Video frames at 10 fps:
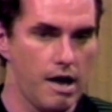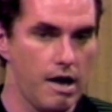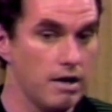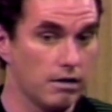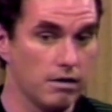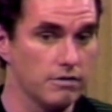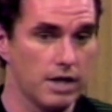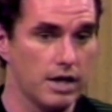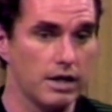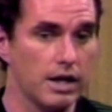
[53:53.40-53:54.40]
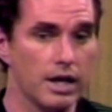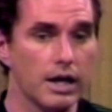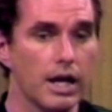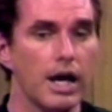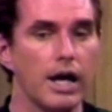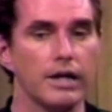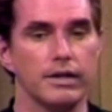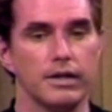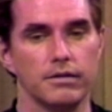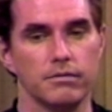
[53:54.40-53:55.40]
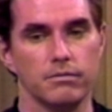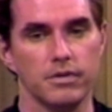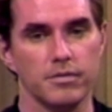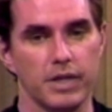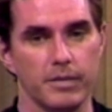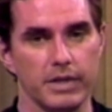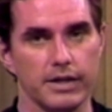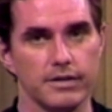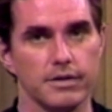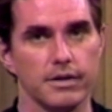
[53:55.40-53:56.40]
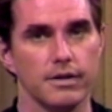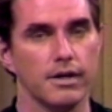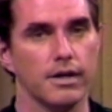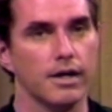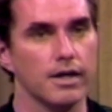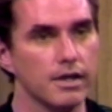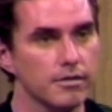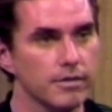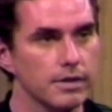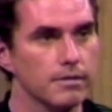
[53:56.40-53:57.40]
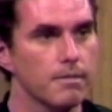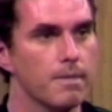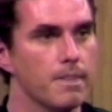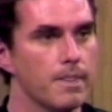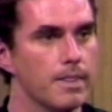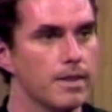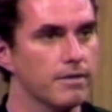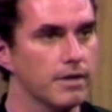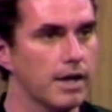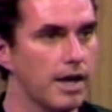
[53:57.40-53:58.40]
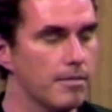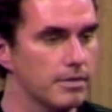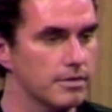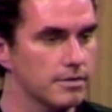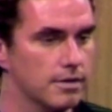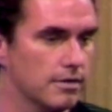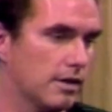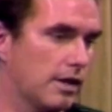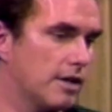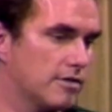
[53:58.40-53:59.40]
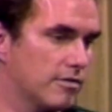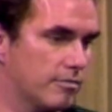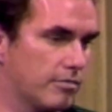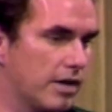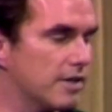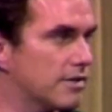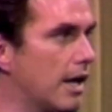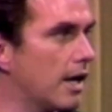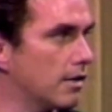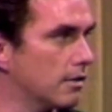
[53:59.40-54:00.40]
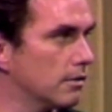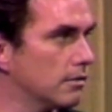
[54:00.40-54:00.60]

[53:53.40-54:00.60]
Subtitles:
And it goes on and on and on. And when the public gets a hint of it, nothing happens. The case of Price Daniel